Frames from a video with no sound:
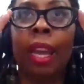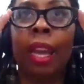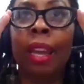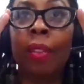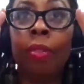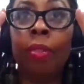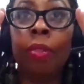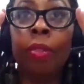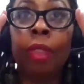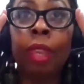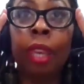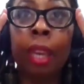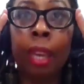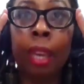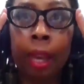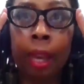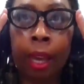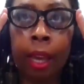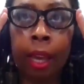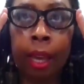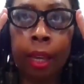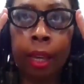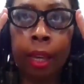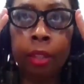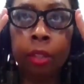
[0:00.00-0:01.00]
And
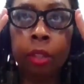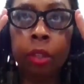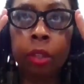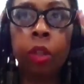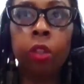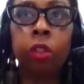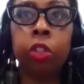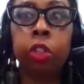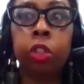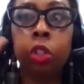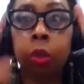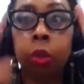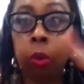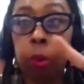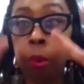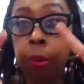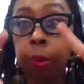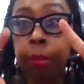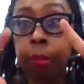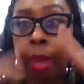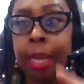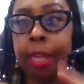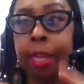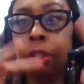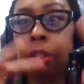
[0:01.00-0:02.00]
then
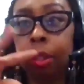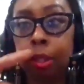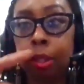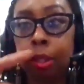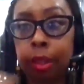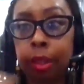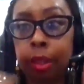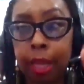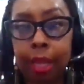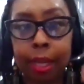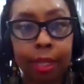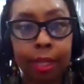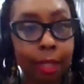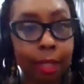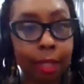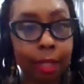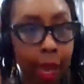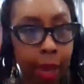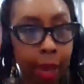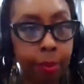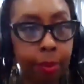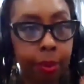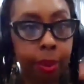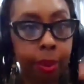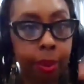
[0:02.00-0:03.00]
two major things
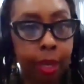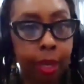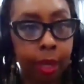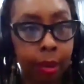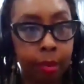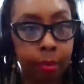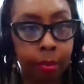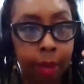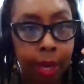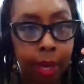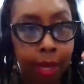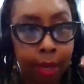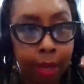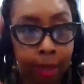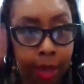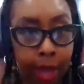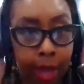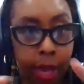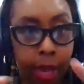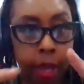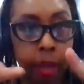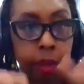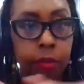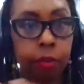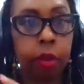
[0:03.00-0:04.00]
happened in my
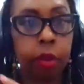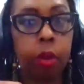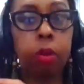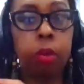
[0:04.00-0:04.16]
life.